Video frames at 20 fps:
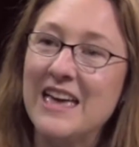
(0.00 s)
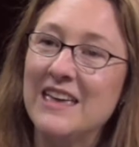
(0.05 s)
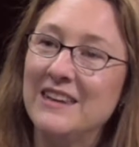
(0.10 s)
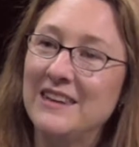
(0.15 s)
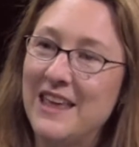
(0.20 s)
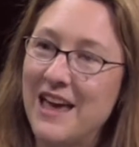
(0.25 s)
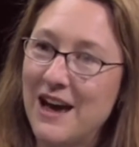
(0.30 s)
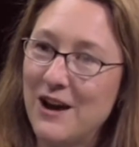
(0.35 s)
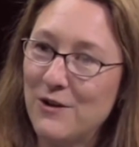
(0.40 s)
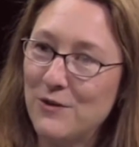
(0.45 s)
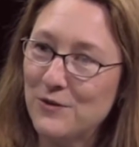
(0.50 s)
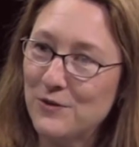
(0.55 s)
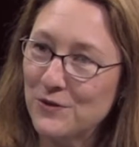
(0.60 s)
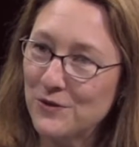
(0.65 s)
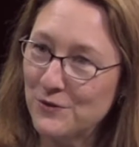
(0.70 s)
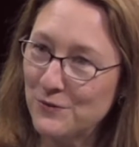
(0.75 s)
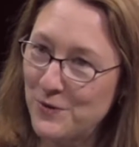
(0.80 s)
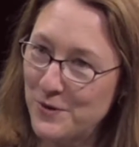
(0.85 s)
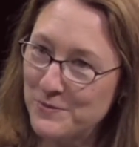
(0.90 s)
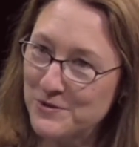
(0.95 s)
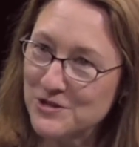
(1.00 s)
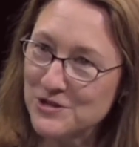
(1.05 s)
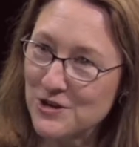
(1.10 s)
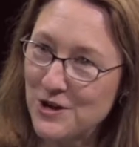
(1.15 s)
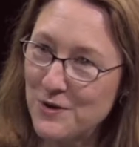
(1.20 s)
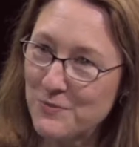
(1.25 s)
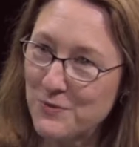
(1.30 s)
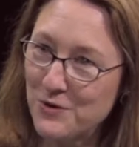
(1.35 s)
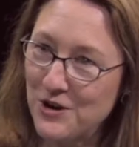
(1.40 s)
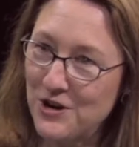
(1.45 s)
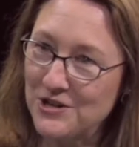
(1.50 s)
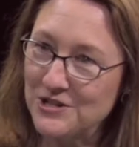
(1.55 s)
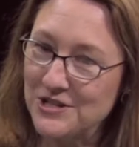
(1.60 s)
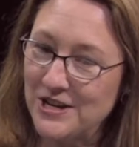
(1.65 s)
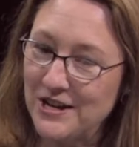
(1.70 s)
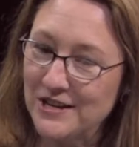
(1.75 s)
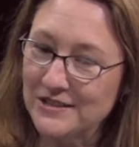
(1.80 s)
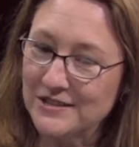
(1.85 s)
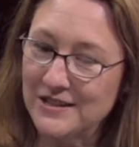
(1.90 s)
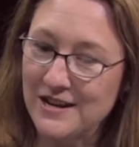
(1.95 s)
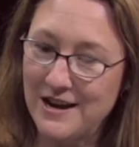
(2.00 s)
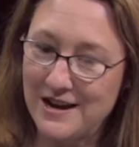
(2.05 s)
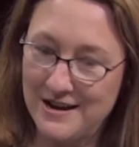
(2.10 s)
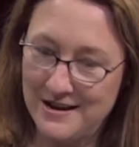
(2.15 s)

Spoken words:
Now, Women's Law Project